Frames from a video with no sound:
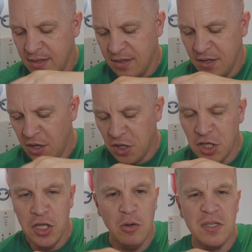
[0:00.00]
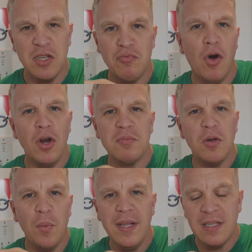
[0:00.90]
You know, you can use this right up
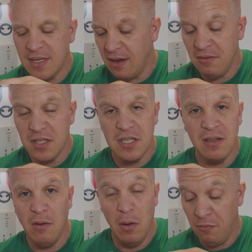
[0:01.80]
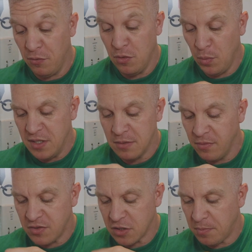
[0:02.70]
to winter, into the, like, through the winter
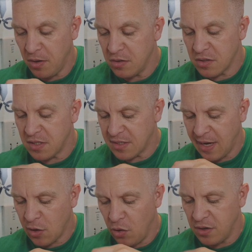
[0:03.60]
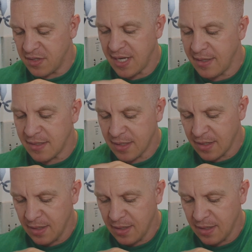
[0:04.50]
months, I suppose. It's that kind of scent.